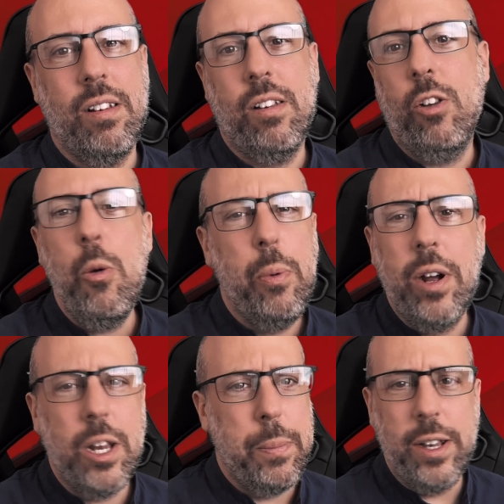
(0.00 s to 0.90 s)
don't put
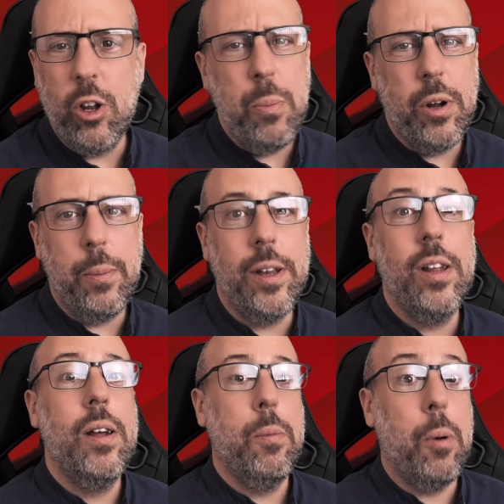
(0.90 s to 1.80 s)
in a bid,
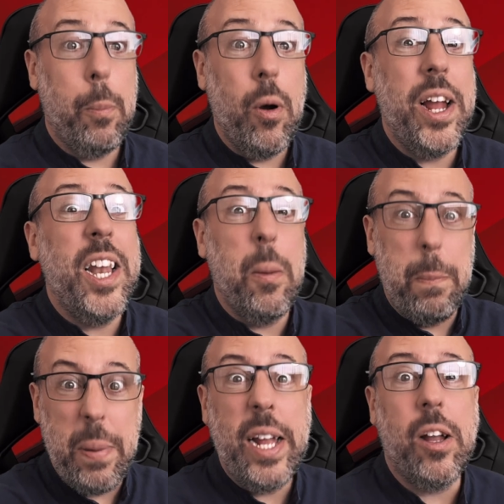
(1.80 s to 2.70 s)
but put in a
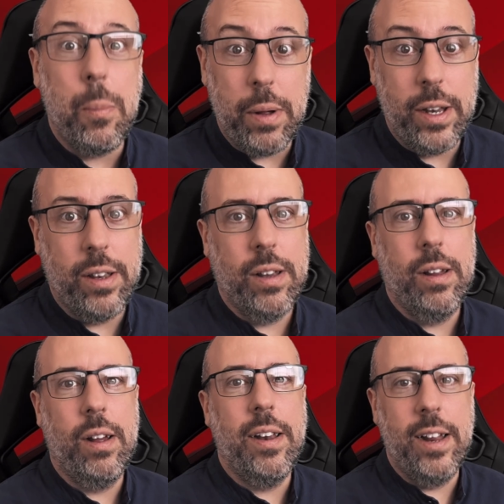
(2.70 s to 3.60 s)
bigger bid.
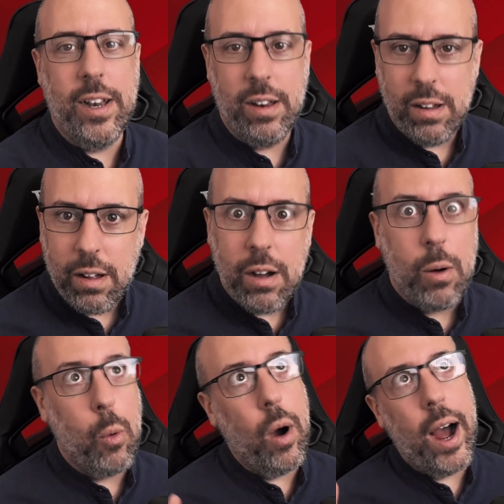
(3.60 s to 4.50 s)
And then
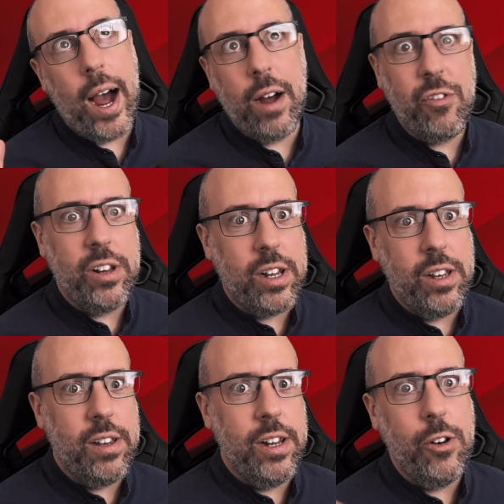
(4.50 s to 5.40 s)
we'll have to
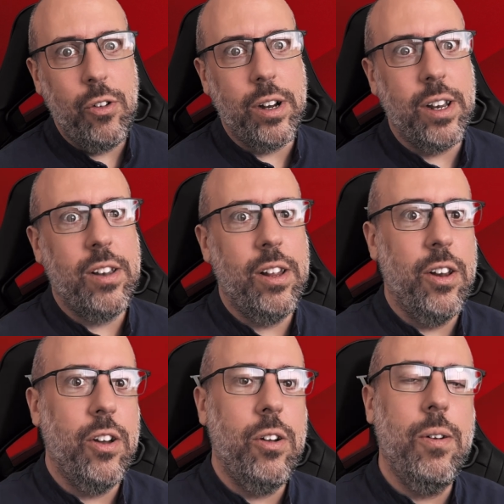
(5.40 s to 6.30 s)
consider it, you
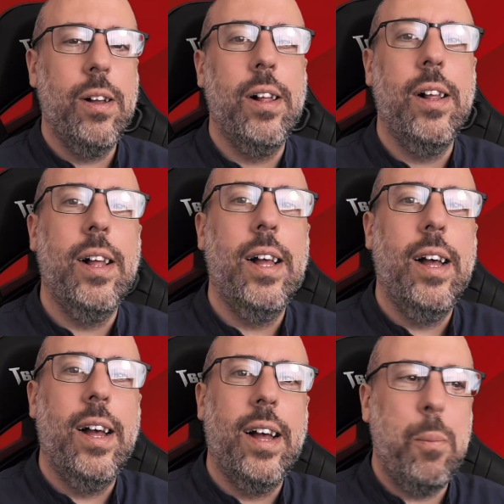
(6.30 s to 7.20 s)
know?
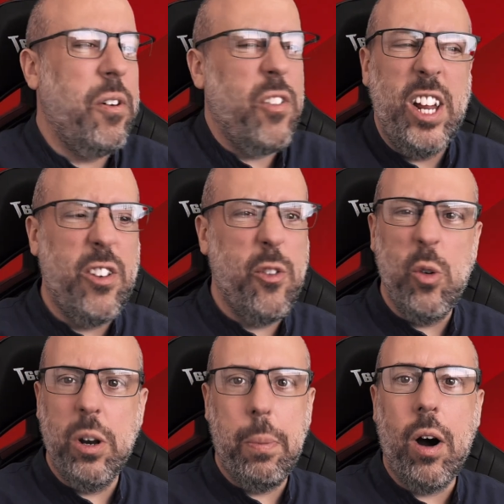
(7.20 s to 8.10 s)
But it's
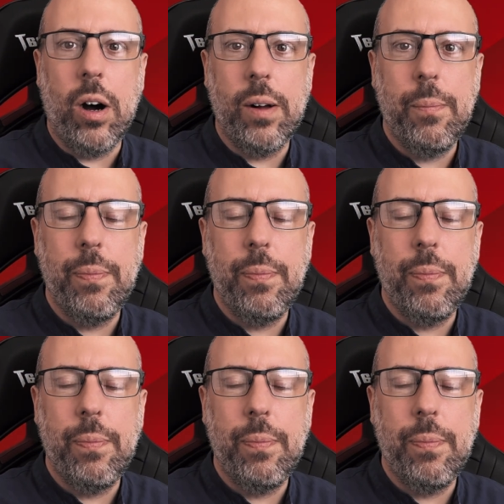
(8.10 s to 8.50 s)
fallen apart.